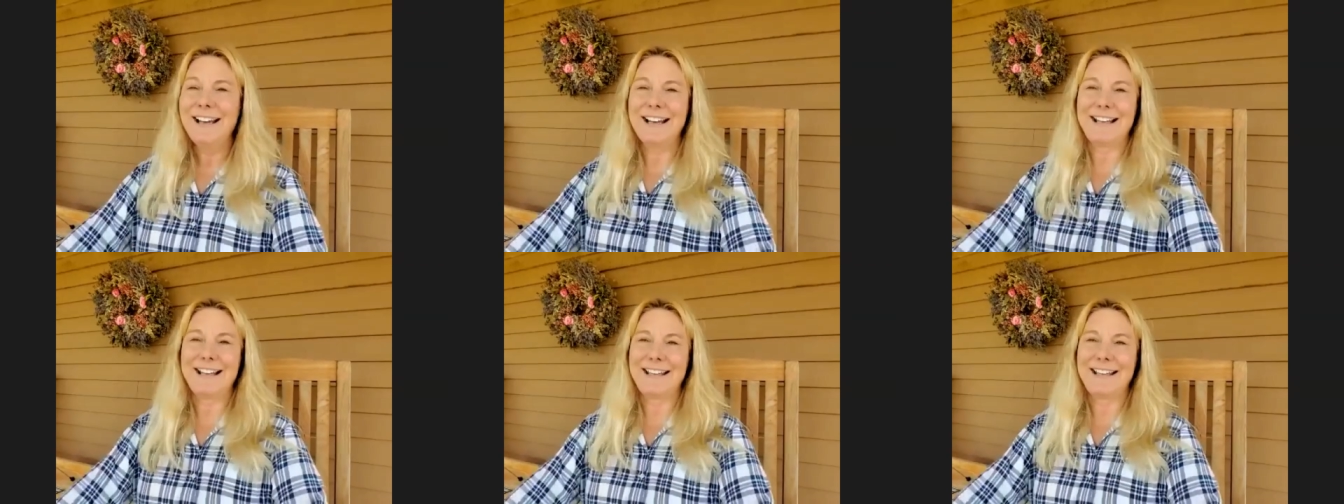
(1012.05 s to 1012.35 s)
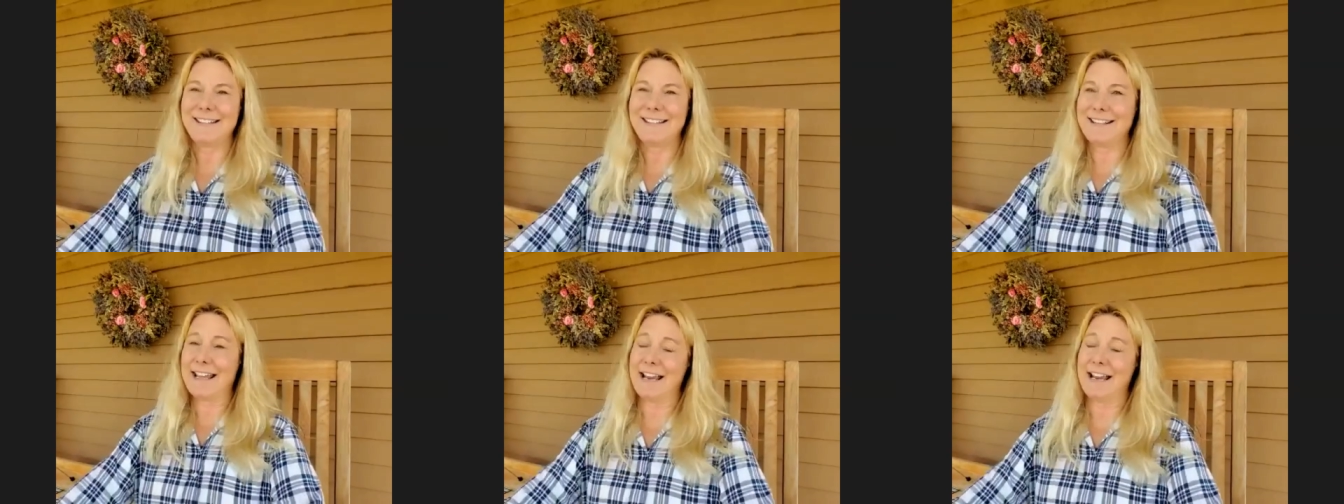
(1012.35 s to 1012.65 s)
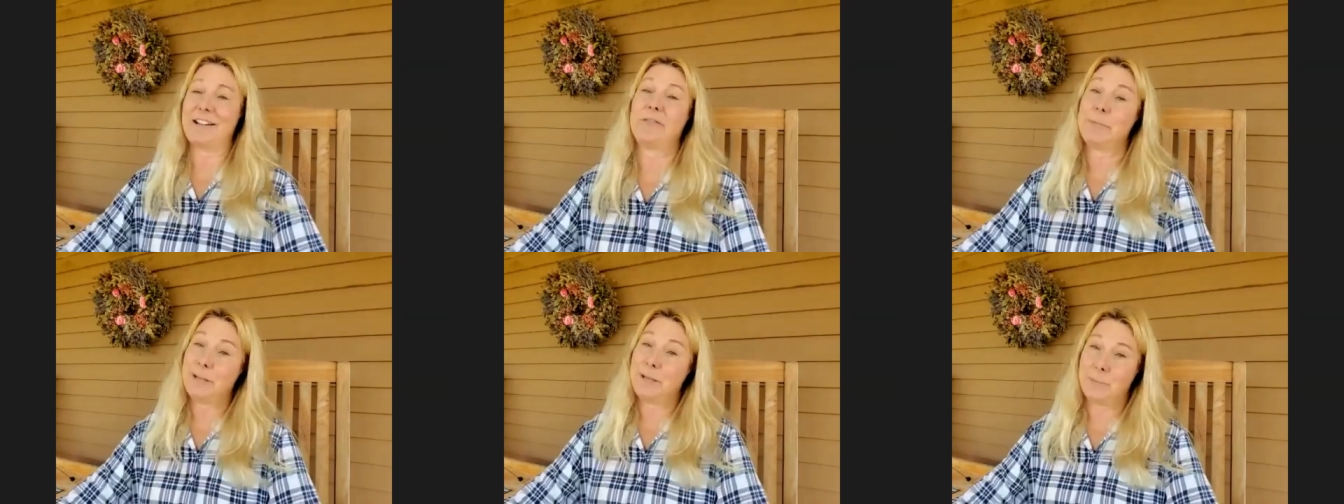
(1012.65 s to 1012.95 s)
and they
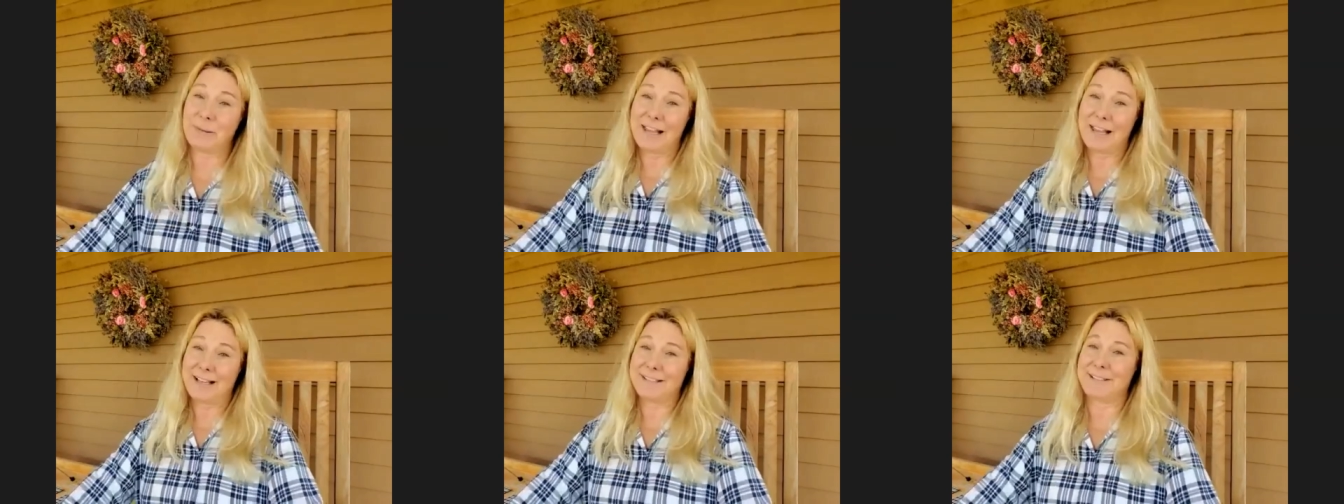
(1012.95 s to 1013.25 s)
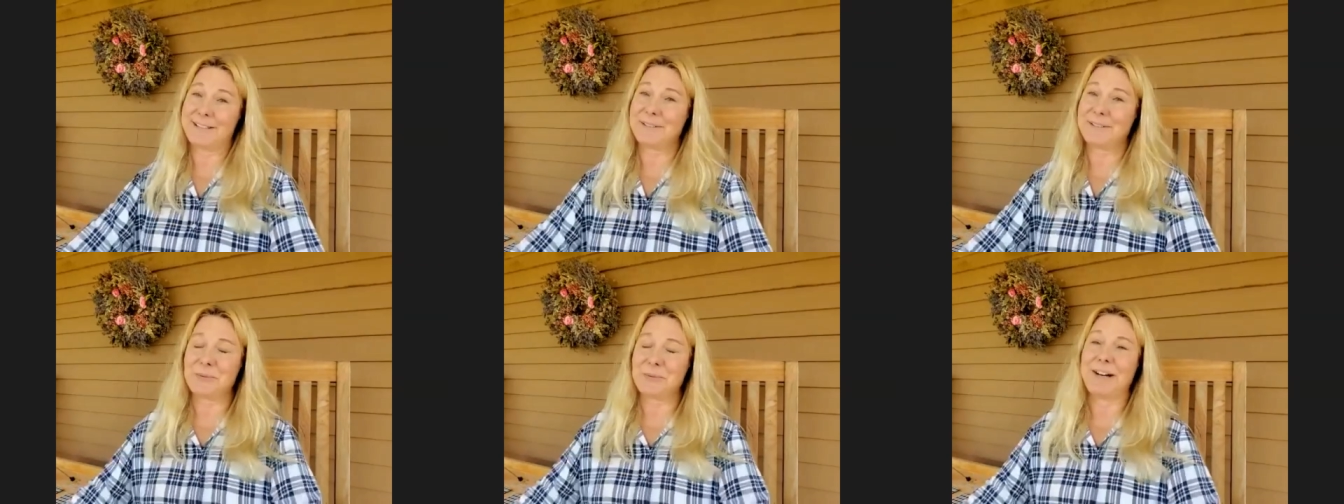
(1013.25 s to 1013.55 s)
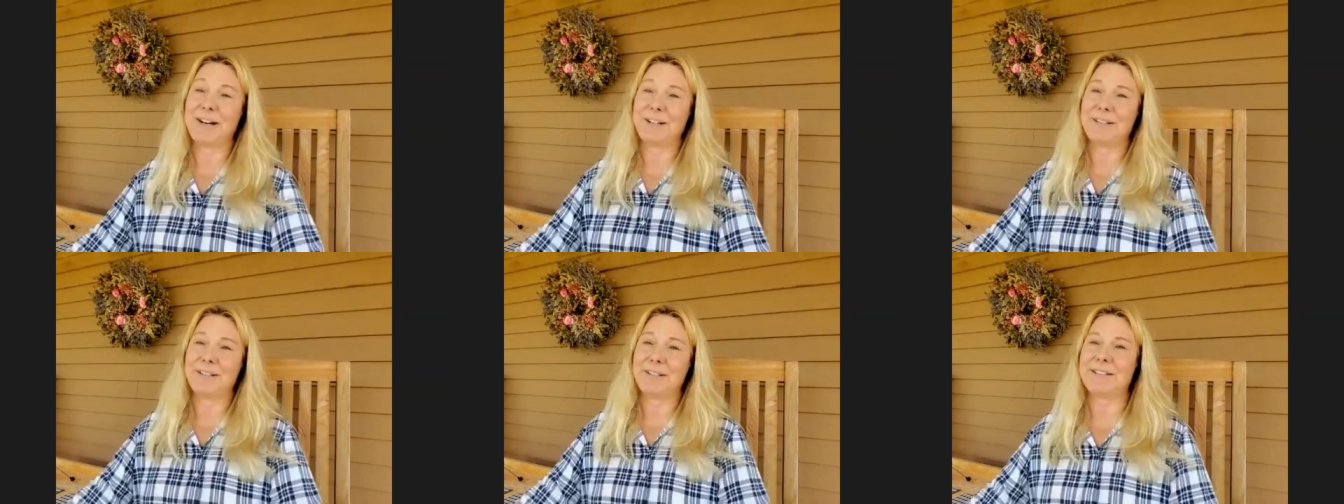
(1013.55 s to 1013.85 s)
have been a blast as
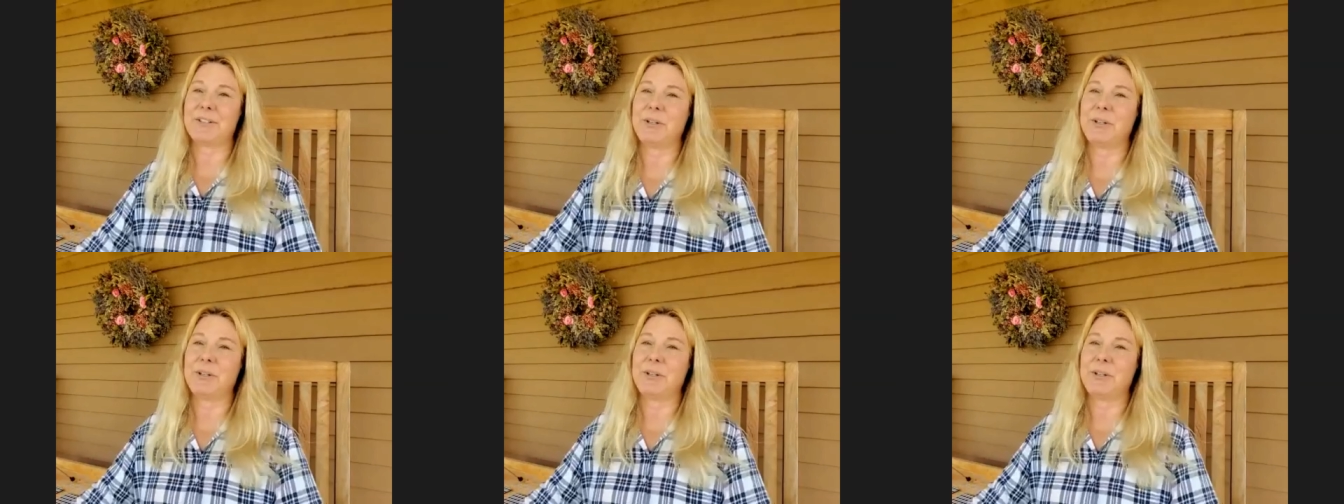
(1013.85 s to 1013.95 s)
well.